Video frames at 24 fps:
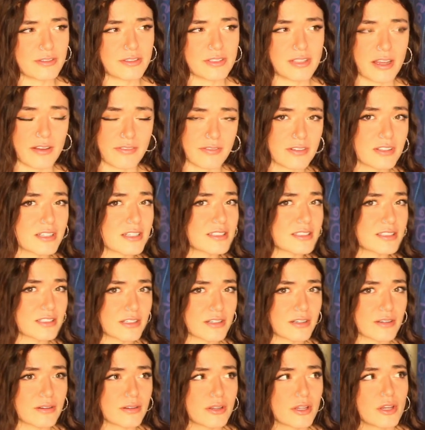You definitely
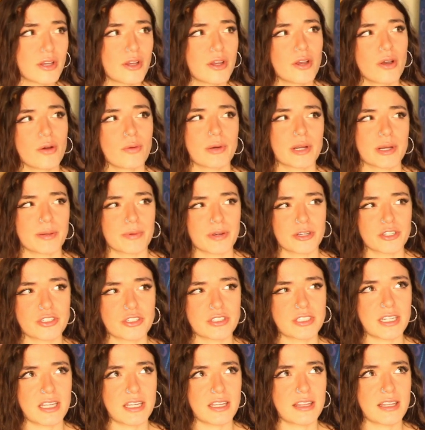still want to
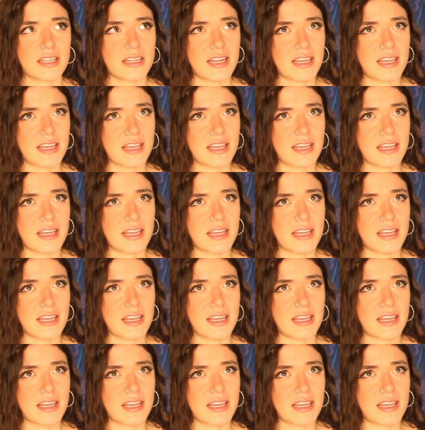your teeth.